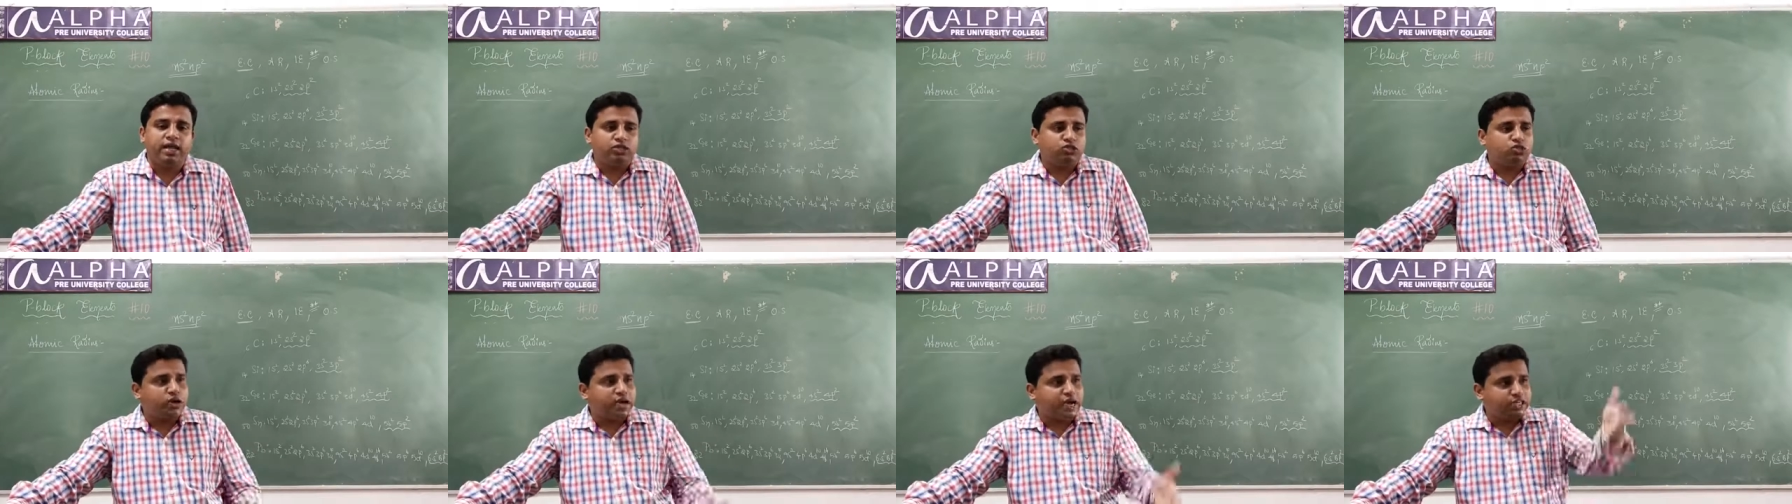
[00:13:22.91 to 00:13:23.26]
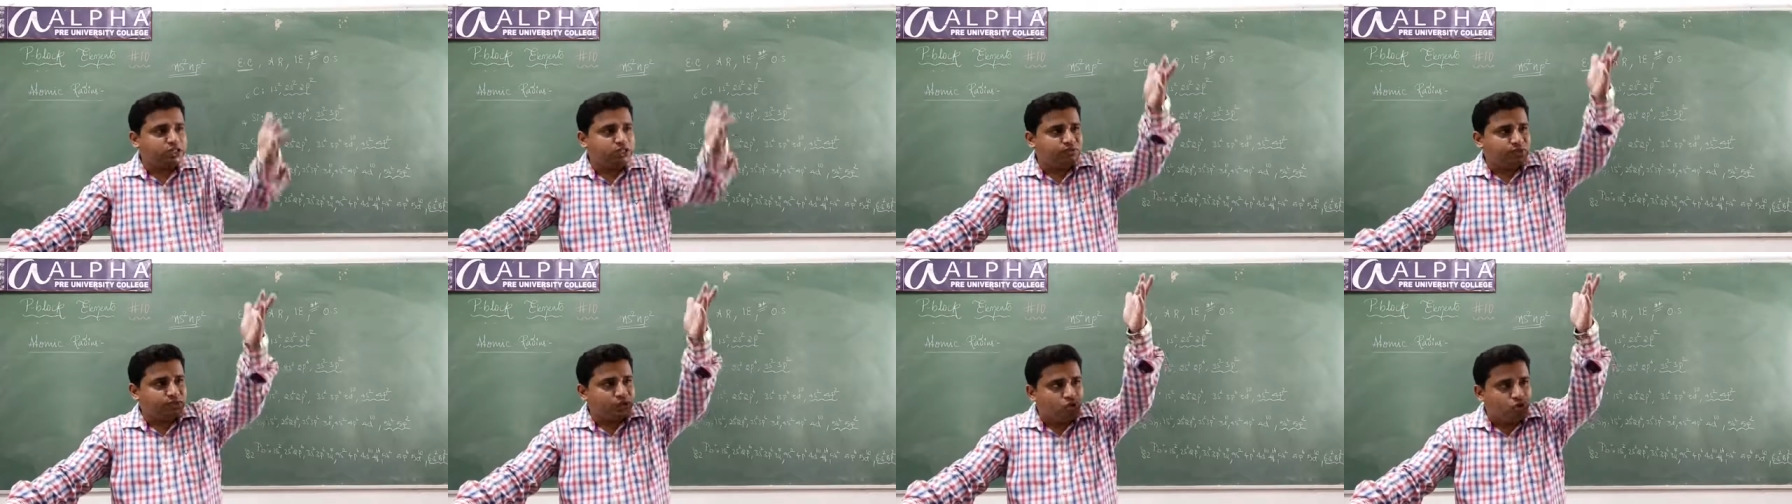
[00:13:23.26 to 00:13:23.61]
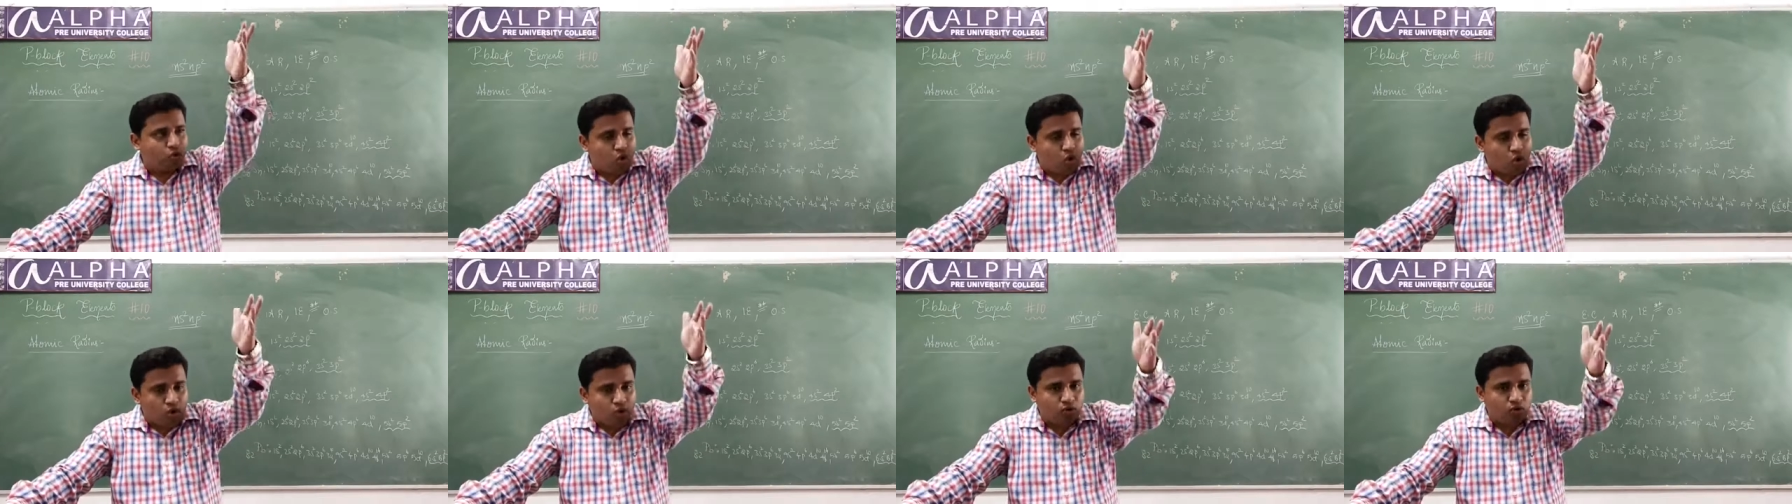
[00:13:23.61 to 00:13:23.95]
So as we
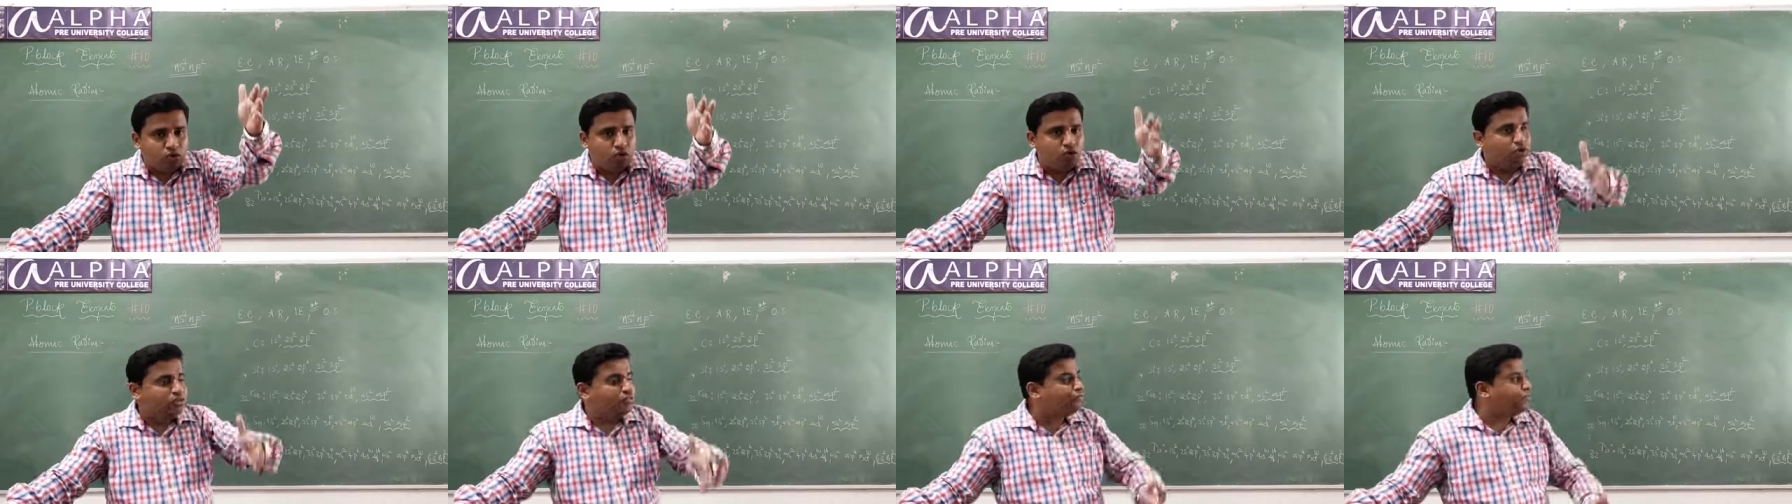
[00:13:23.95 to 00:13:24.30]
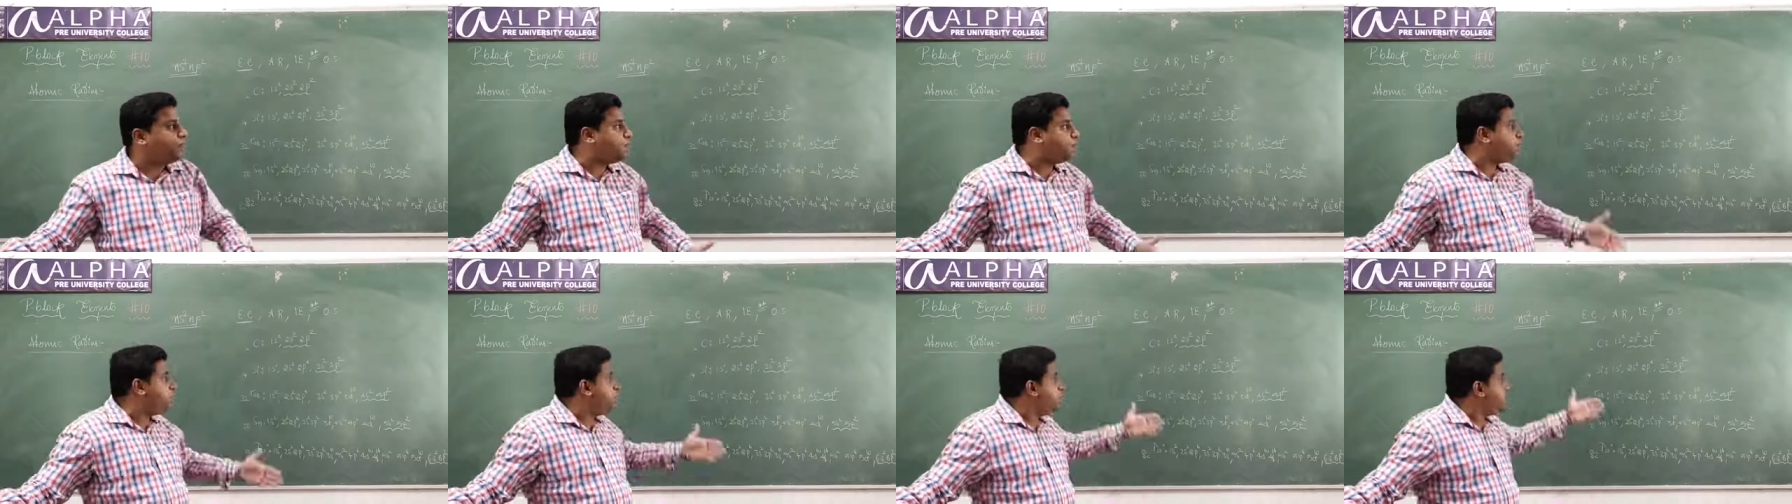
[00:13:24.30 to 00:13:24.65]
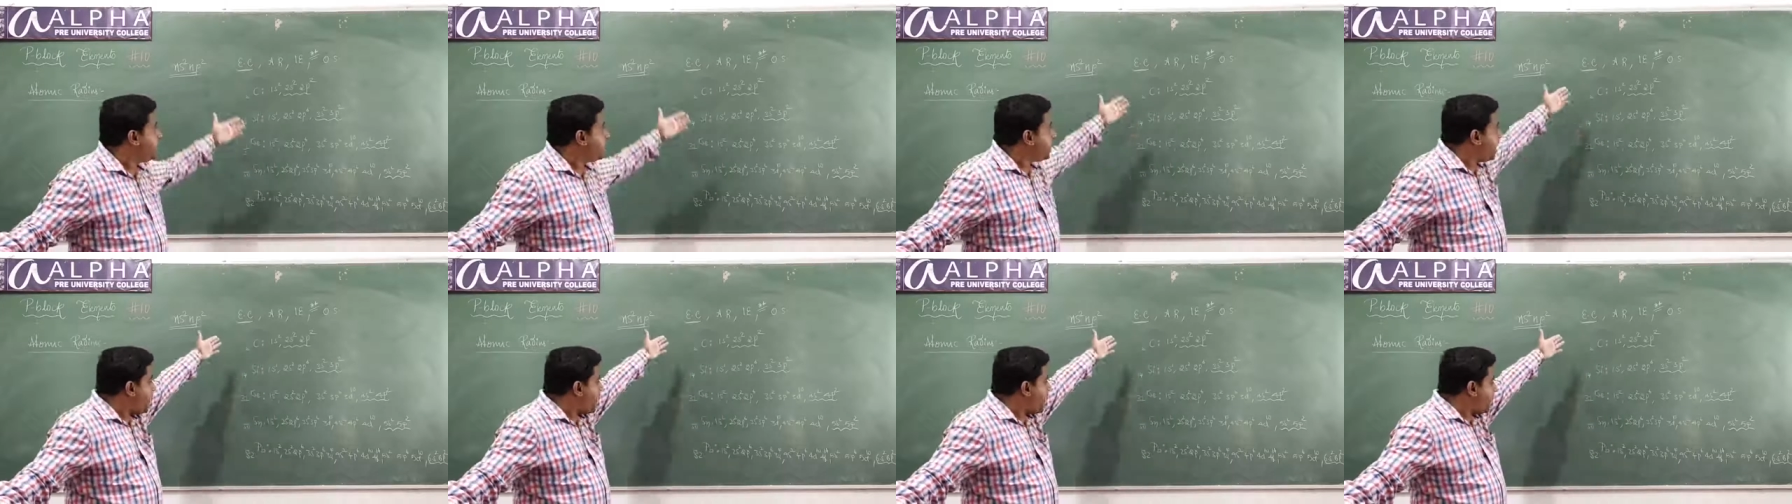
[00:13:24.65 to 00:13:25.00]
go from
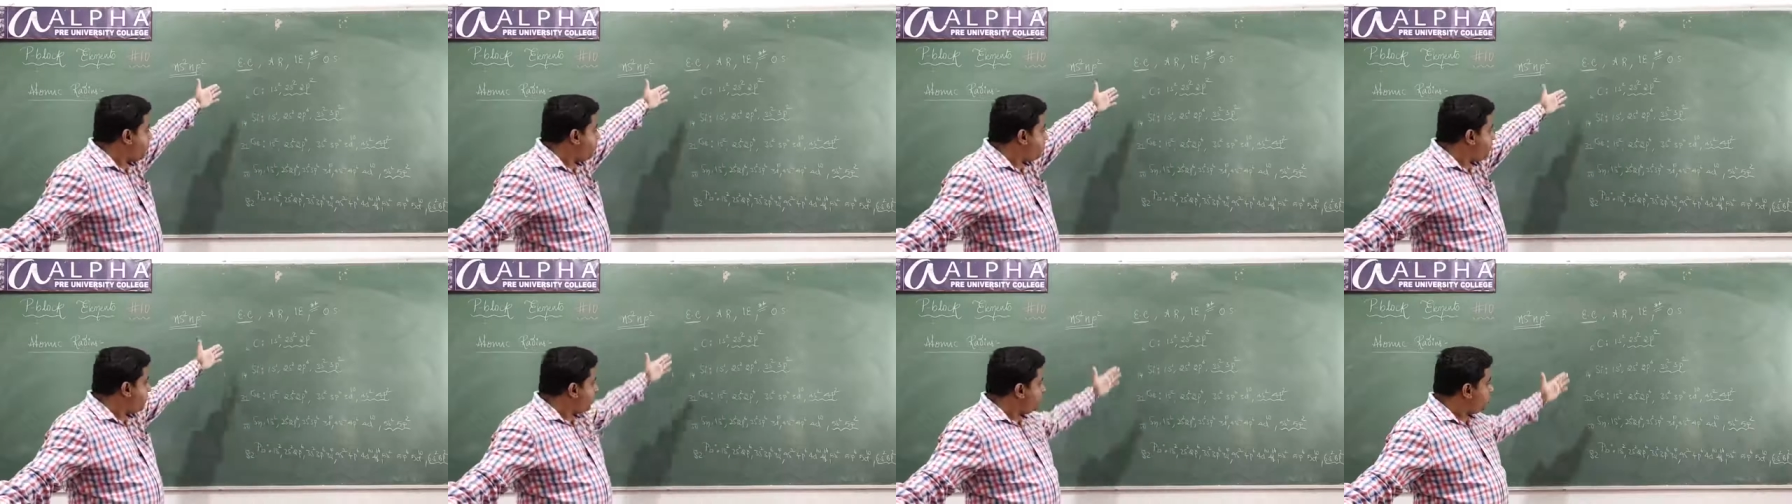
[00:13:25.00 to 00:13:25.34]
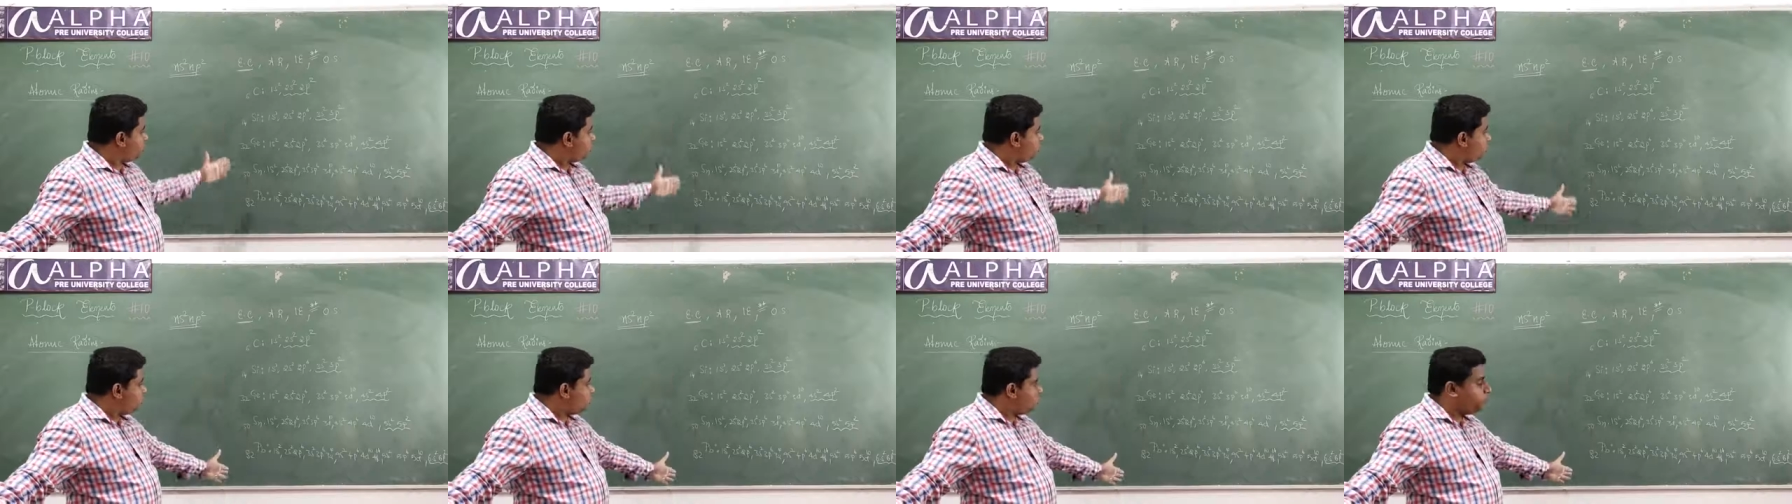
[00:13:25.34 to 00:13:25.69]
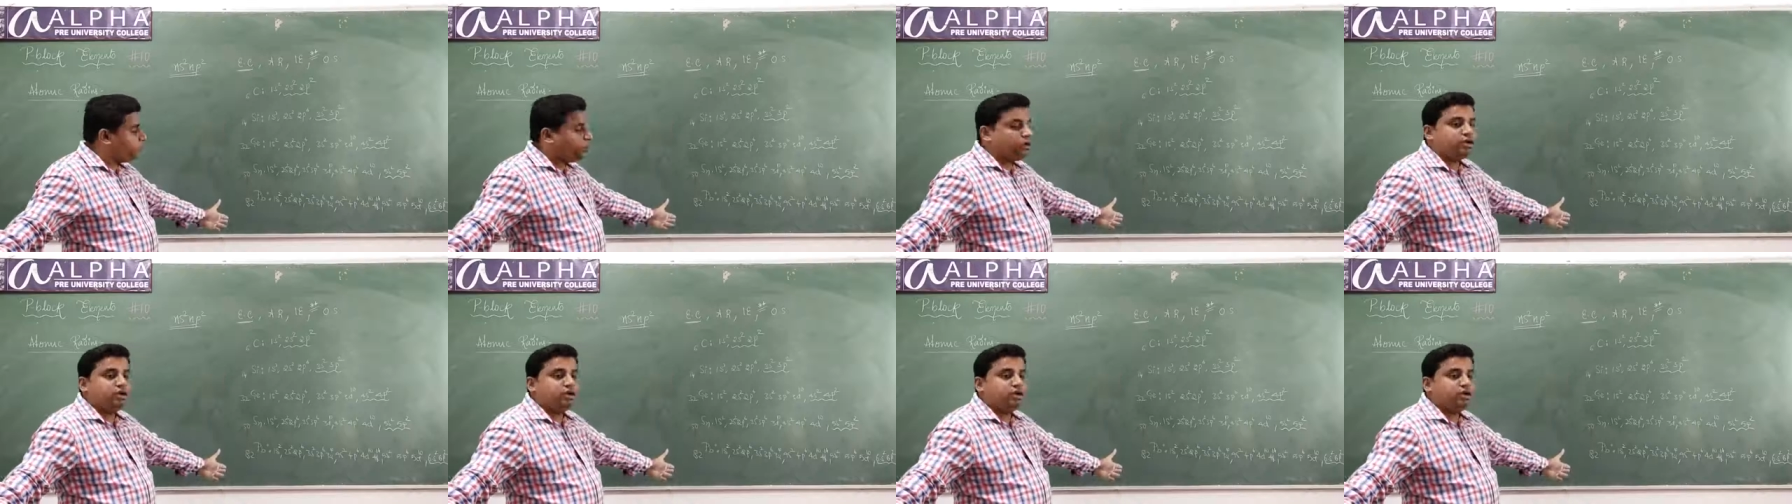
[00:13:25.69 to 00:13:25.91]
carbon to